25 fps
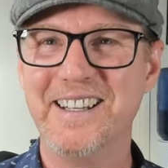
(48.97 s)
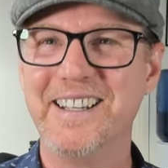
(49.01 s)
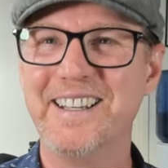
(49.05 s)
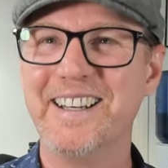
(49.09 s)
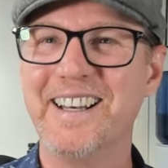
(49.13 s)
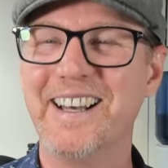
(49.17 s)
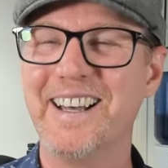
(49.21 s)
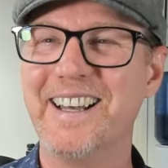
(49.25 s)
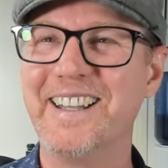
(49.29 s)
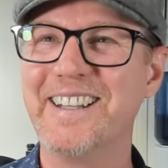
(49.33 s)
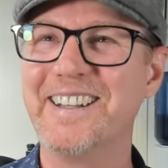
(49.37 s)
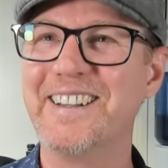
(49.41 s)

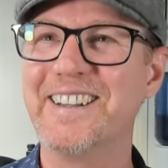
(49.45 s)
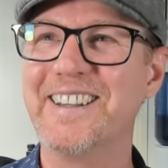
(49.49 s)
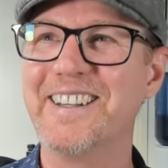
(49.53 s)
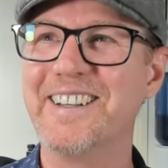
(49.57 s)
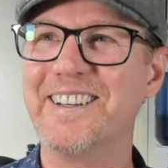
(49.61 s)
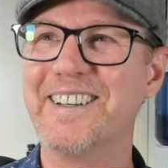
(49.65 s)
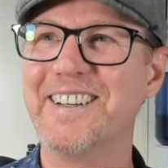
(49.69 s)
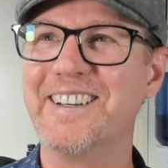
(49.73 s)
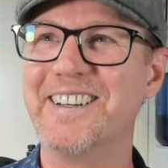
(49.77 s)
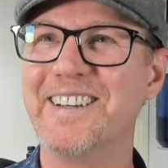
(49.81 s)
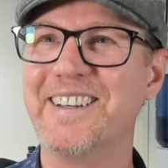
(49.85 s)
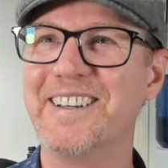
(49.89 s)
and
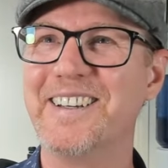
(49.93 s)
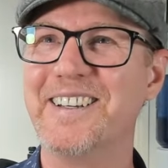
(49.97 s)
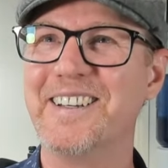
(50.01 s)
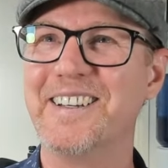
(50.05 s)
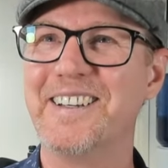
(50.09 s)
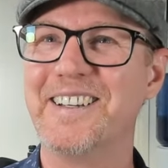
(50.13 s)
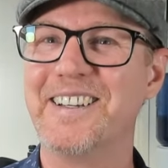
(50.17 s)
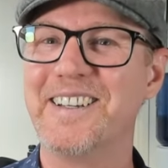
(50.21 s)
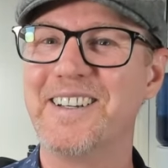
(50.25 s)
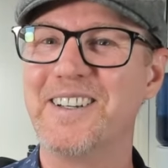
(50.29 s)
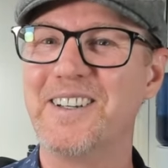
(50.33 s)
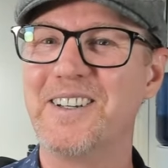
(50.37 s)
the
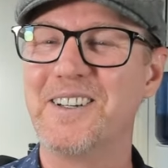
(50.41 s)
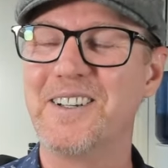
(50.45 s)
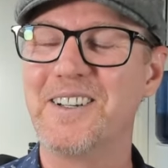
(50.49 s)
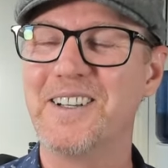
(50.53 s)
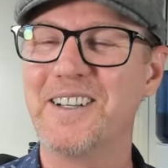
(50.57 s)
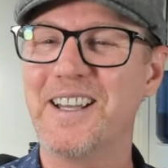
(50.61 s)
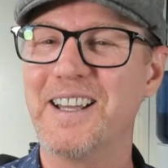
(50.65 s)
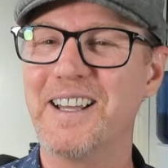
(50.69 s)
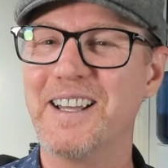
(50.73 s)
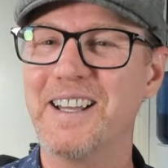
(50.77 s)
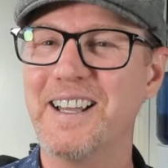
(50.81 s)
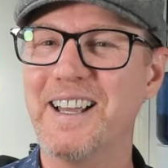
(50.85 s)

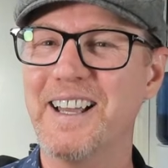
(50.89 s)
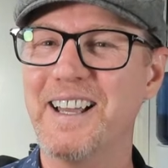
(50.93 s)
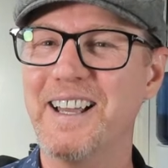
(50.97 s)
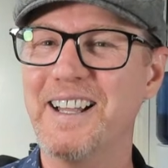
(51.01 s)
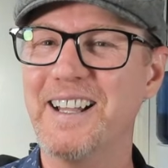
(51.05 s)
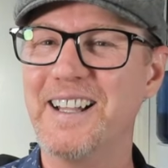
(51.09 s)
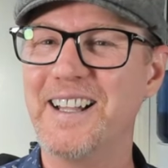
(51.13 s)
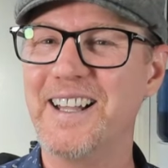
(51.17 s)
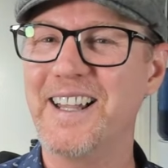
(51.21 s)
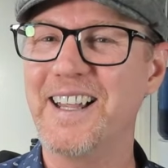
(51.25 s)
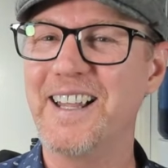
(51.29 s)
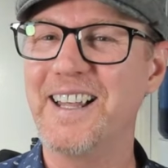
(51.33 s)

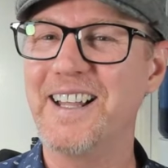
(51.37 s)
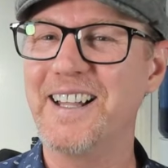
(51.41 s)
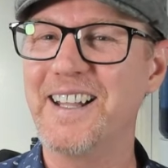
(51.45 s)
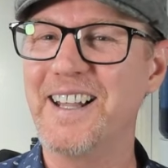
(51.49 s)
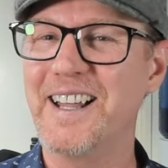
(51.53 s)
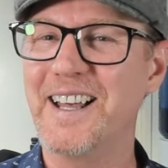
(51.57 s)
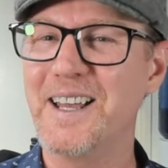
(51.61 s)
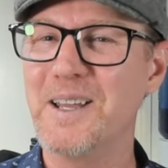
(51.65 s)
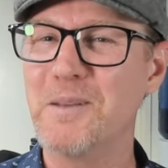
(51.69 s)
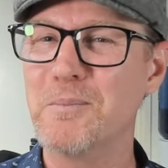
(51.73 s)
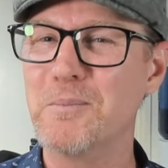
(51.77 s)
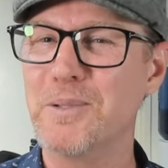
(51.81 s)
L
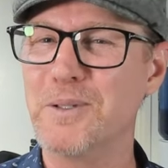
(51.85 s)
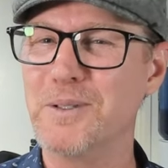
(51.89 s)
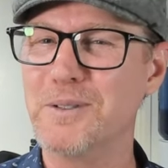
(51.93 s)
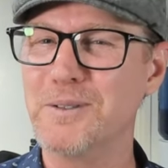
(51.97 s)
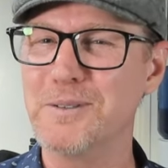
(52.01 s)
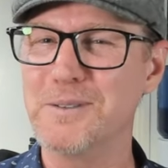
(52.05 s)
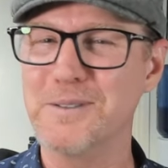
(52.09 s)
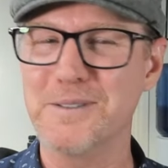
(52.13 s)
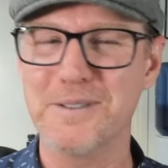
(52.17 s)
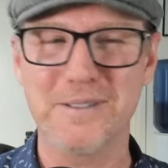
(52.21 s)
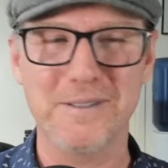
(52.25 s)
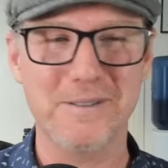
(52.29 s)
LA
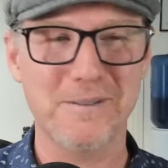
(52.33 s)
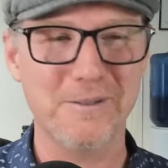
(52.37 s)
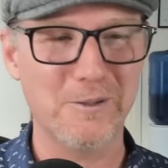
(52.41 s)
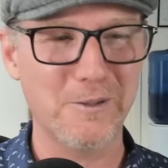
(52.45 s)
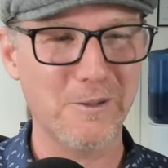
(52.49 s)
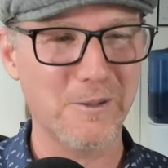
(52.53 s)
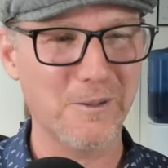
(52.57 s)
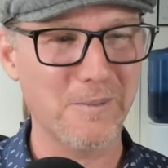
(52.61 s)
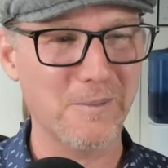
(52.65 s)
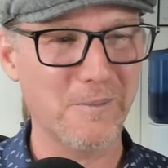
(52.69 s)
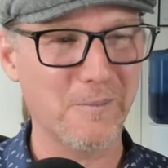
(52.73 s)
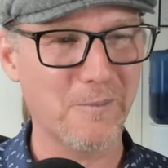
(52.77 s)
Bulls
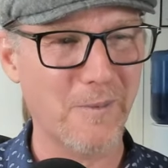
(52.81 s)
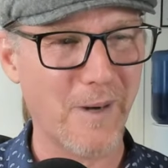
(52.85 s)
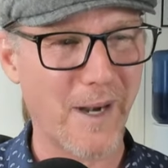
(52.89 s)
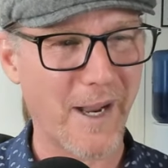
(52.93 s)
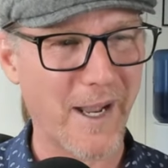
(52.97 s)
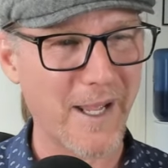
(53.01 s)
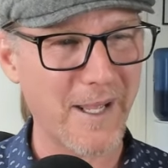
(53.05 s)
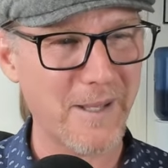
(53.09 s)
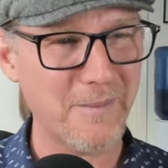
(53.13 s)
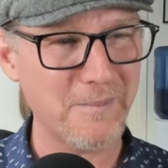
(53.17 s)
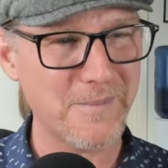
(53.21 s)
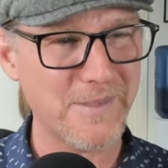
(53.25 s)
or
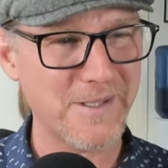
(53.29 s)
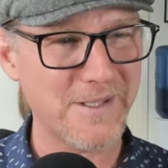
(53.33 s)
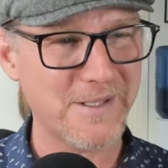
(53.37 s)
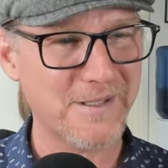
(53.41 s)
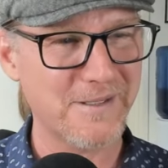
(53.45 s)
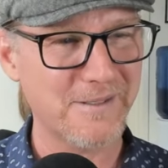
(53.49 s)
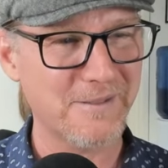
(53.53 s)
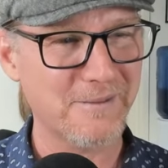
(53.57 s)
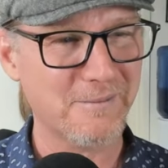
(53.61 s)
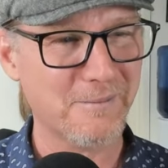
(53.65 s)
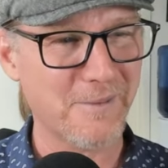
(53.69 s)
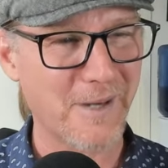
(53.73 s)
Rams?
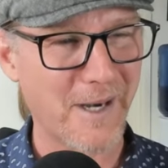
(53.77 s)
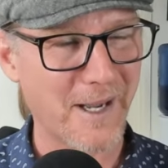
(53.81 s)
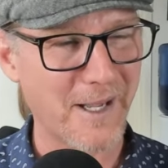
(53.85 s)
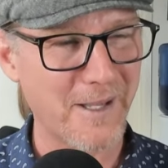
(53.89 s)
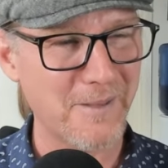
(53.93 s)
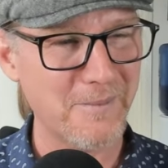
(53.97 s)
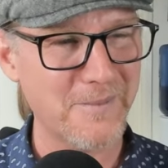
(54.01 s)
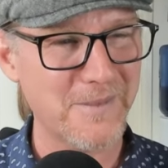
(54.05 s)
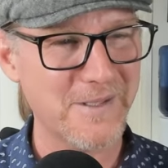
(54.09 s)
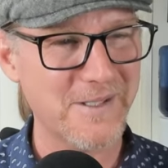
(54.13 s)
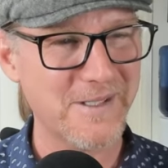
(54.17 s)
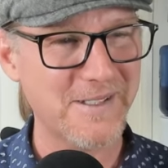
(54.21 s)

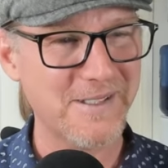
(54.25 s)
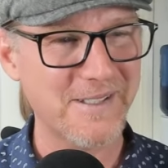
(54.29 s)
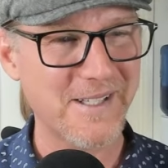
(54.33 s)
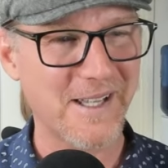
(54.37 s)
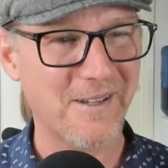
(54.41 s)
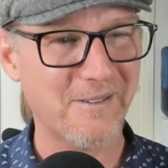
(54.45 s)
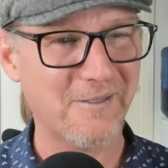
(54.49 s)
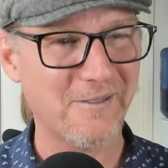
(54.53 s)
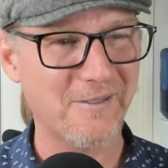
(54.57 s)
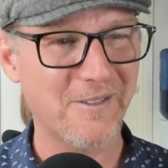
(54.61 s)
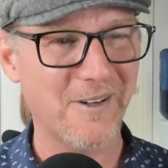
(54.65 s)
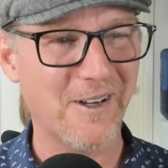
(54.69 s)
Rams, is
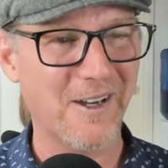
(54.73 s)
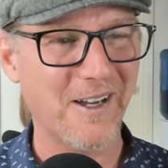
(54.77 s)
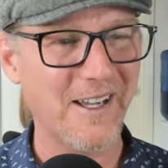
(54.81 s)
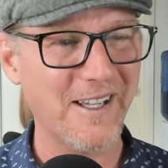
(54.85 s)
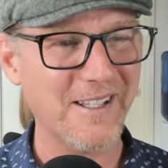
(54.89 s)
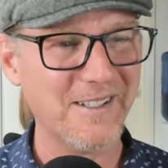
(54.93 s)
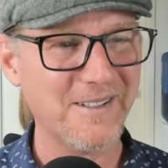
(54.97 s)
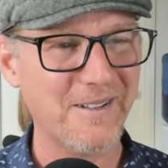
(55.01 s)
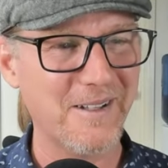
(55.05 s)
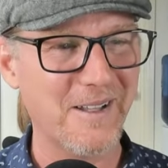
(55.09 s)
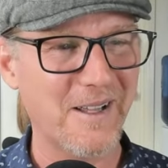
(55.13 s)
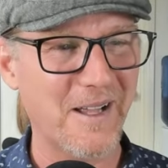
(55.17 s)
that
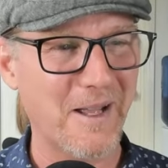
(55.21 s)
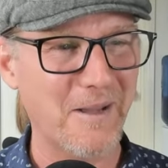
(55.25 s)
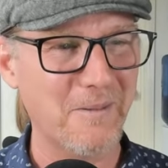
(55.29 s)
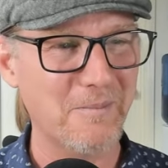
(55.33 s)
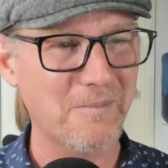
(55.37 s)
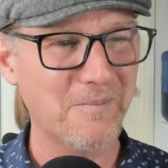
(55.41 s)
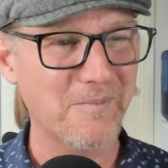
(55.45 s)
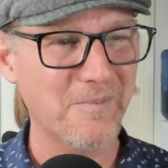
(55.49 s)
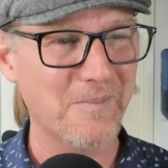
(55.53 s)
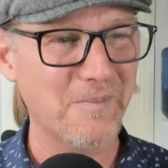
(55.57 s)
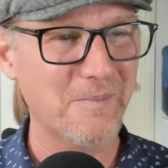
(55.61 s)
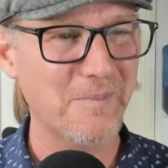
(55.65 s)
right?
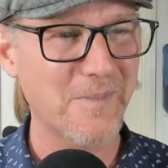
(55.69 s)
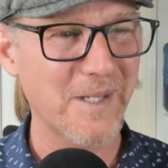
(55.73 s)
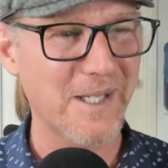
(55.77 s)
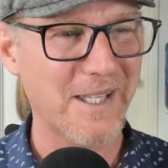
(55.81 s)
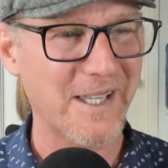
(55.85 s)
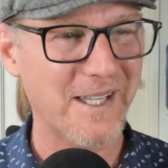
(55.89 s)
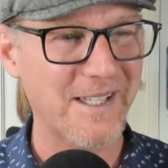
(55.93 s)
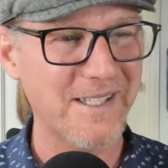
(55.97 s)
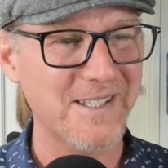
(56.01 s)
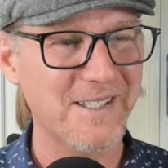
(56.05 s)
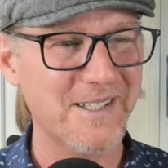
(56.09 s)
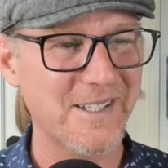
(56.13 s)
Um,
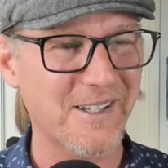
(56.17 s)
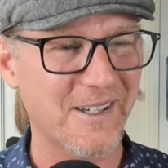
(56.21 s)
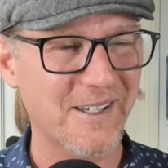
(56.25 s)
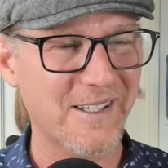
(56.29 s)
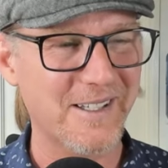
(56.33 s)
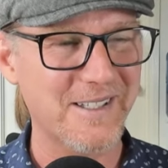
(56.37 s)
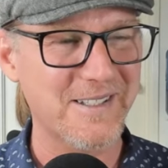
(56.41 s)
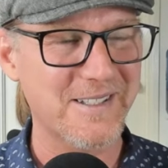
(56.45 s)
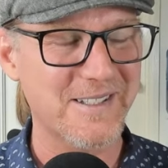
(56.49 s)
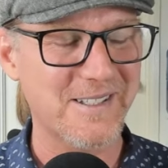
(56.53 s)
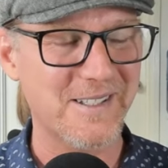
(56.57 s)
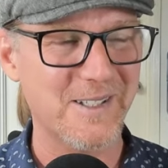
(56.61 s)
Mackenzie, I
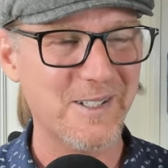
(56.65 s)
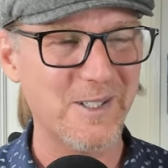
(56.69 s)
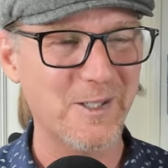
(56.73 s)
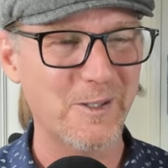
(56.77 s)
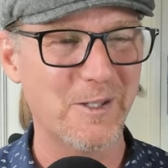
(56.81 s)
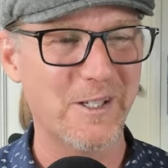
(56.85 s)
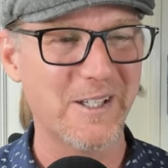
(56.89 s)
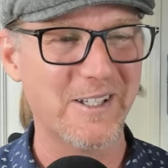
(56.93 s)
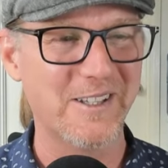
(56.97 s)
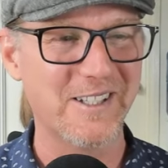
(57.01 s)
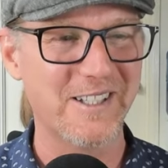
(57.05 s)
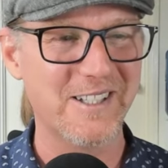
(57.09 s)
can see
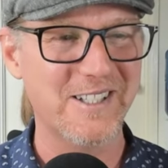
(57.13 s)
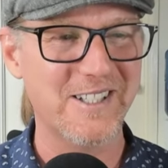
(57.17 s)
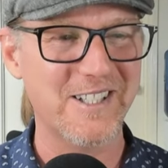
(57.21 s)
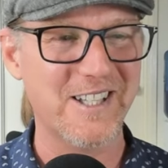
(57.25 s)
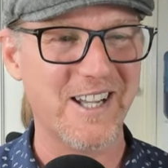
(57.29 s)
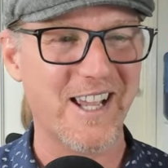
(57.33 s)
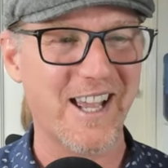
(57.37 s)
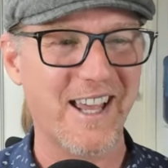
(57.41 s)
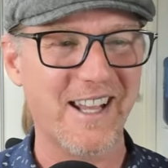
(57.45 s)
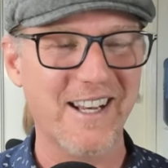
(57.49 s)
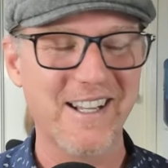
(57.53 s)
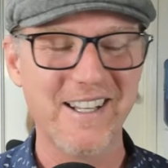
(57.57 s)
you in the
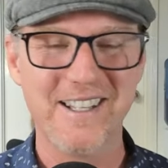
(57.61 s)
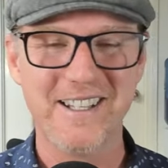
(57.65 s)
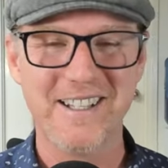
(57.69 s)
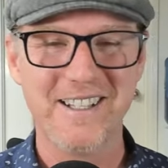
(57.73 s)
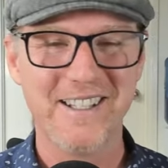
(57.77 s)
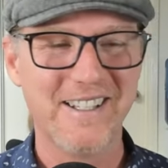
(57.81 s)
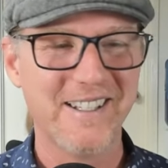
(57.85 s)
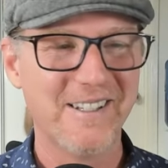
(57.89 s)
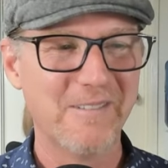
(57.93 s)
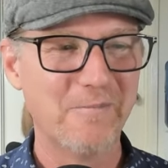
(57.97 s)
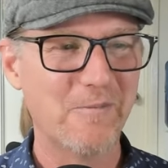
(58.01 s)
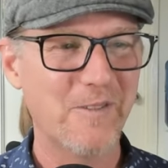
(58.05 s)
chat.
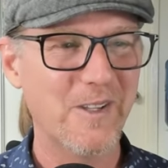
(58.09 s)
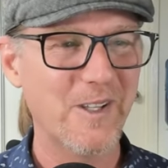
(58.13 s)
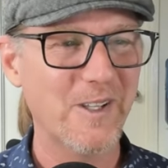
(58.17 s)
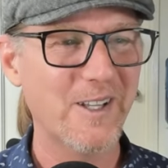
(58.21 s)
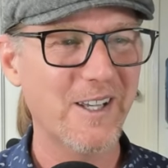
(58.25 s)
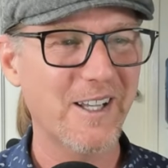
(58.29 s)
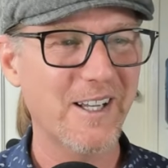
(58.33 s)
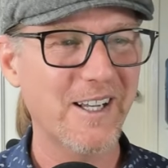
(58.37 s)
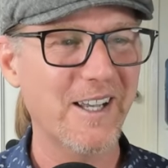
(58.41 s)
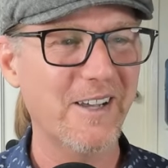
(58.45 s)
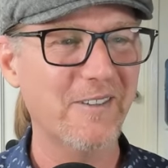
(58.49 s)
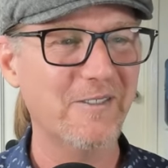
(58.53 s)
You're
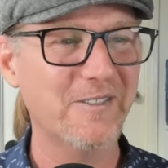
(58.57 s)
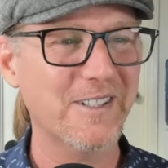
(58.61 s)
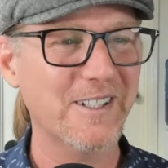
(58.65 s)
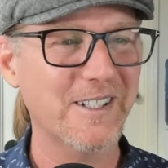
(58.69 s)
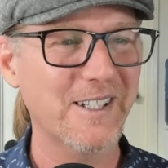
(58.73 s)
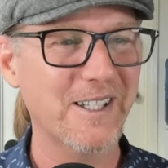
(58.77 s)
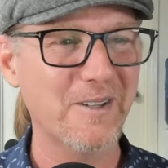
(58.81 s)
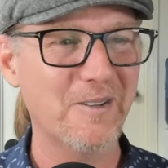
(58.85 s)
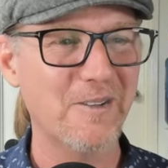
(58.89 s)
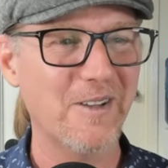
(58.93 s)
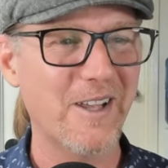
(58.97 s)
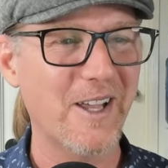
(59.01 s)
going to have to
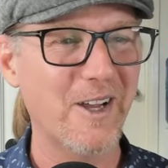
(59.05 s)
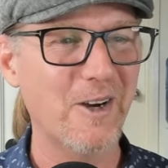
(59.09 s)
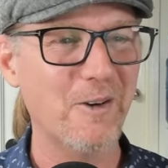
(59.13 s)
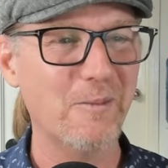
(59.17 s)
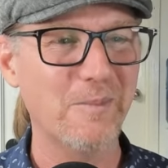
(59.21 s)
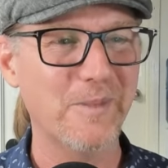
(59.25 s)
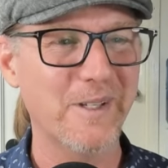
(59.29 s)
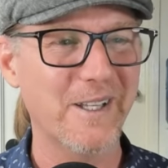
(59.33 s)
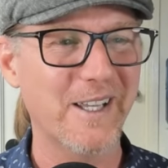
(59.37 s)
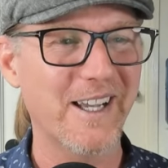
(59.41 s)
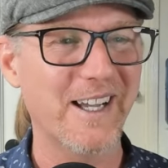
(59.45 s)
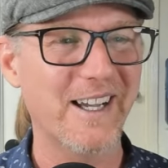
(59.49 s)
let, help
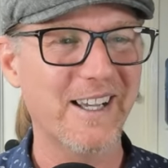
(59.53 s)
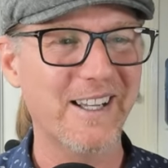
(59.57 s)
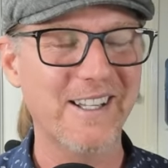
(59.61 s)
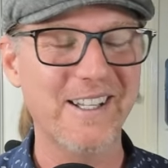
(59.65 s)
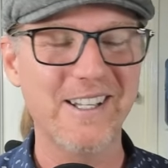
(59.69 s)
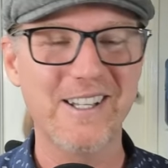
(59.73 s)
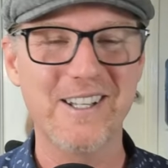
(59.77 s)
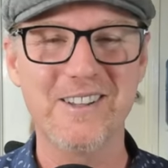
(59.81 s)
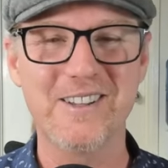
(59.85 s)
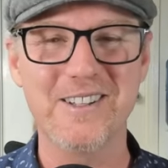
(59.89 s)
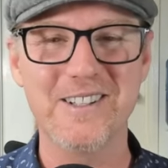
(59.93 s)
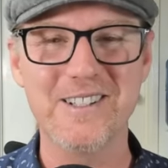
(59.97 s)
me out
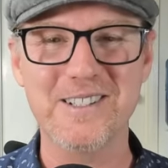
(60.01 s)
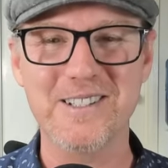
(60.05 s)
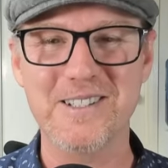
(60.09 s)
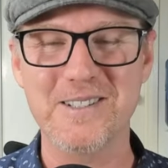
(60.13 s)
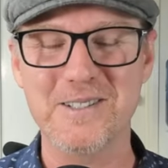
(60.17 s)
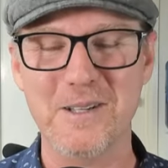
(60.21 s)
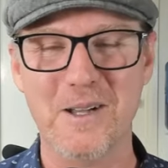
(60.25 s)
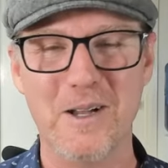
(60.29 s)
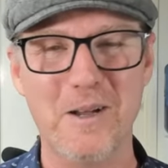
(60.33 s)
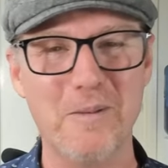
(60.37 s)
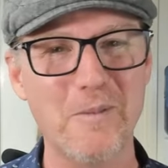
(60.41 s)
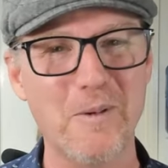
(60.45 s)
here. This
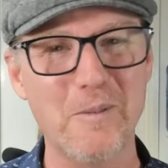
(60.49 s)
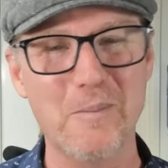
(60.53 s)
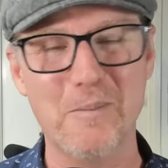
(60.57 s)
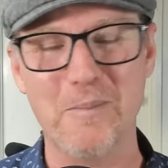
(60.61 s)
is, I'm a,